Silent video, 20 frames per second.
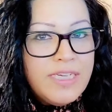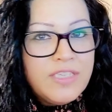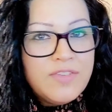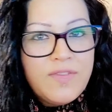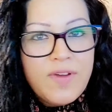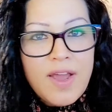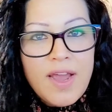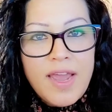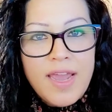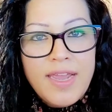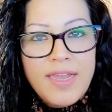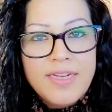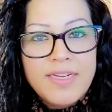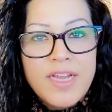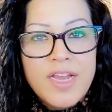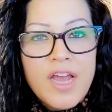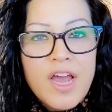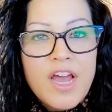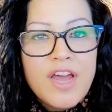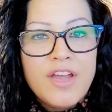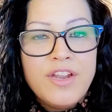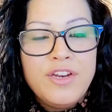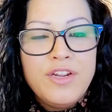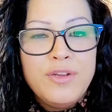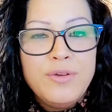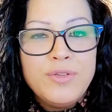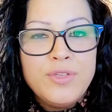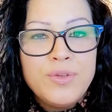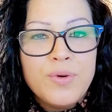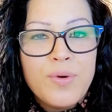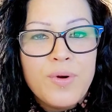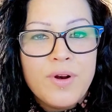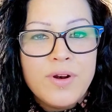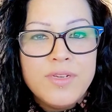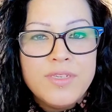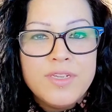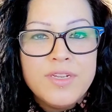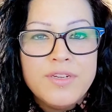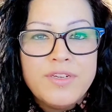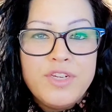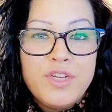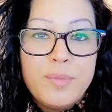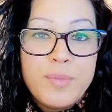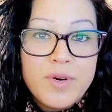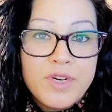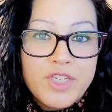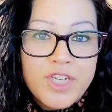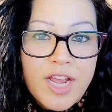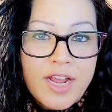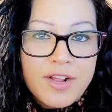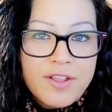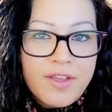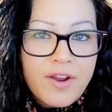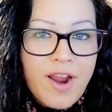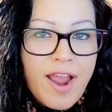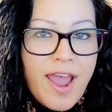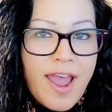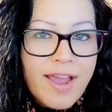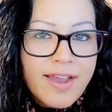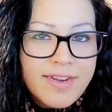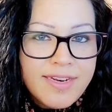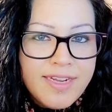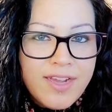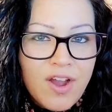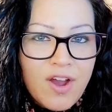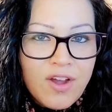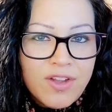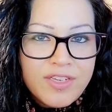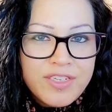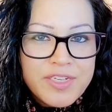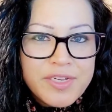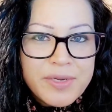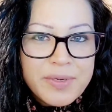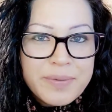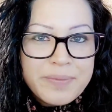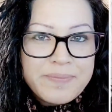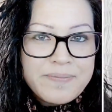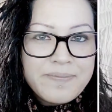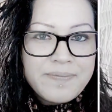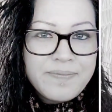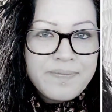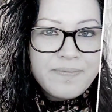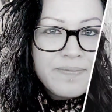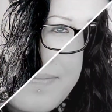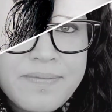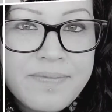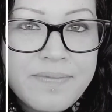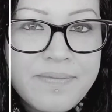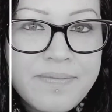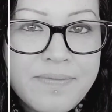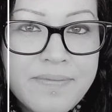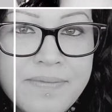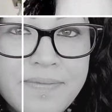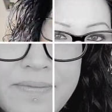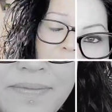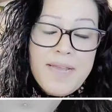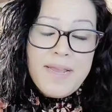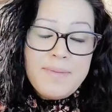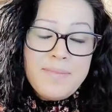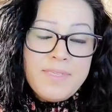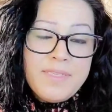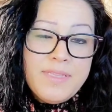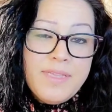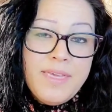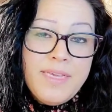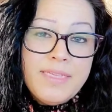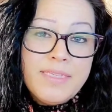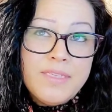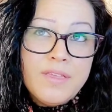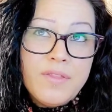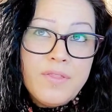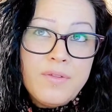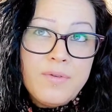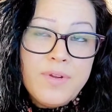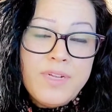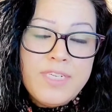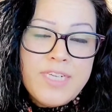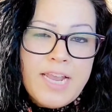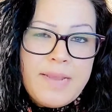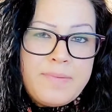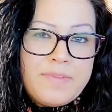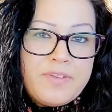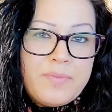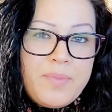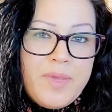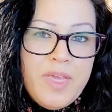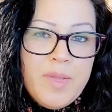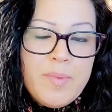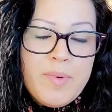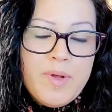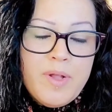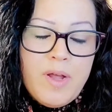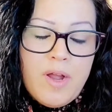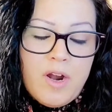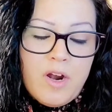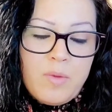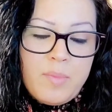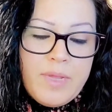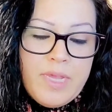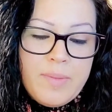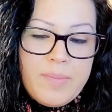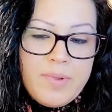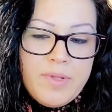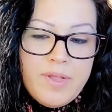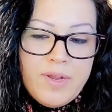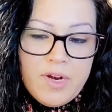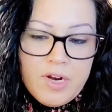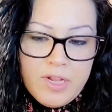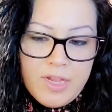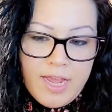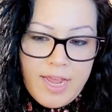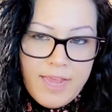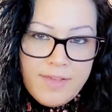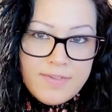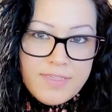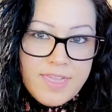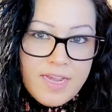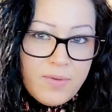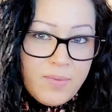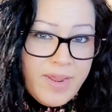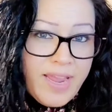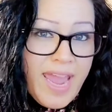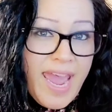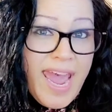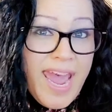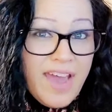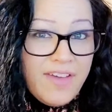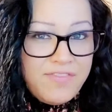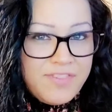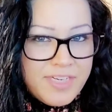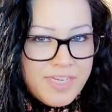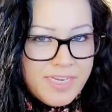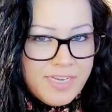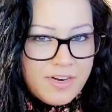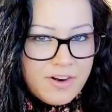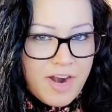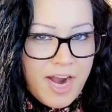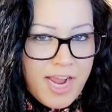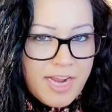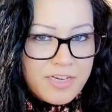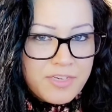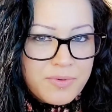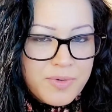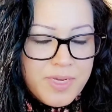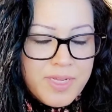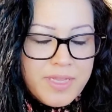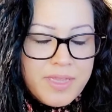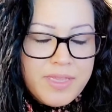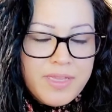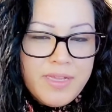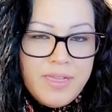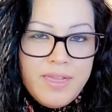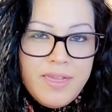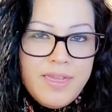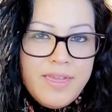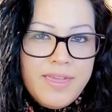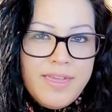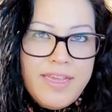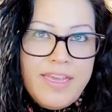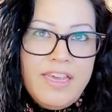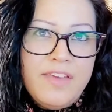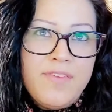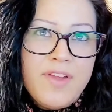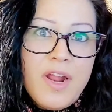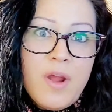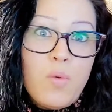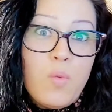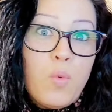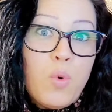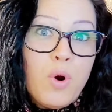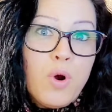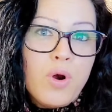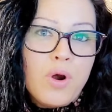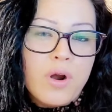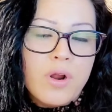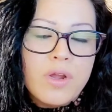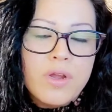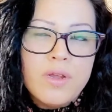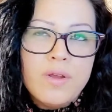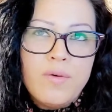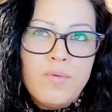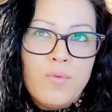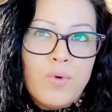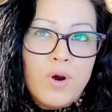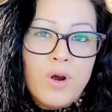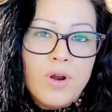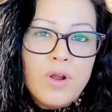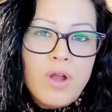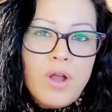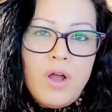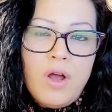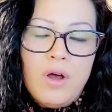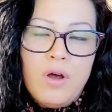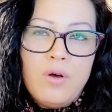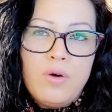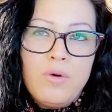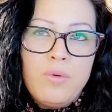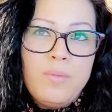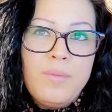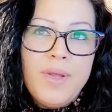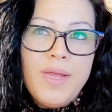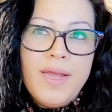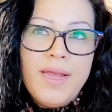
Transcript: find a new source to project their agony onto. Sometimes these three types of people are people in our lives that we have to interact with. Even at work, home,